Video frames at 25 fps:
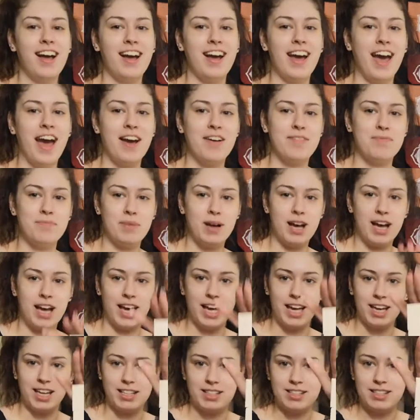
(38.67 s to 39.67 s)
I have
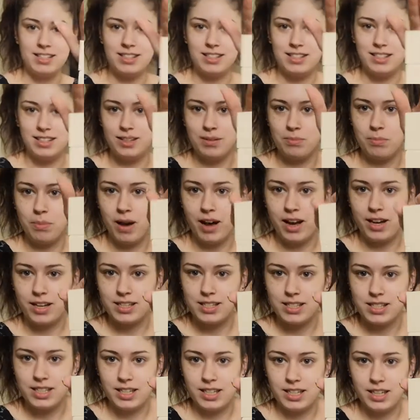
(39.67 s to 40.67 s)
my seed
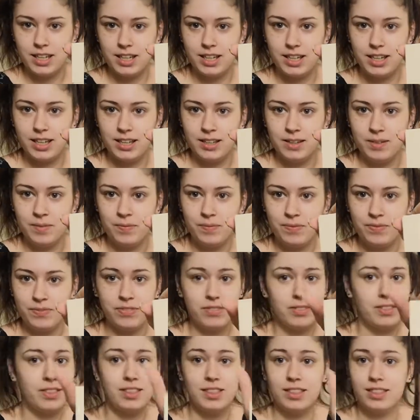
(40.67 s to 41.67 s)
box here.
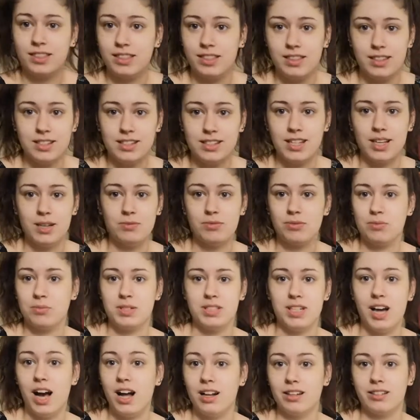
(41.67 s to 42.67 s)
This came from
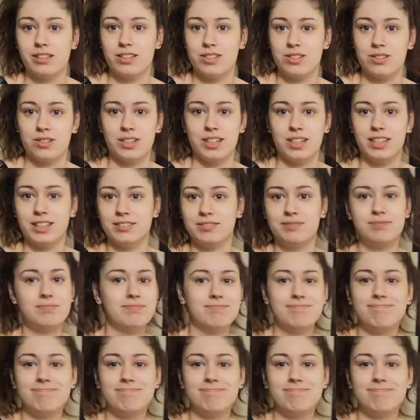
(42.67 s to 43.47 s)
the dollar store.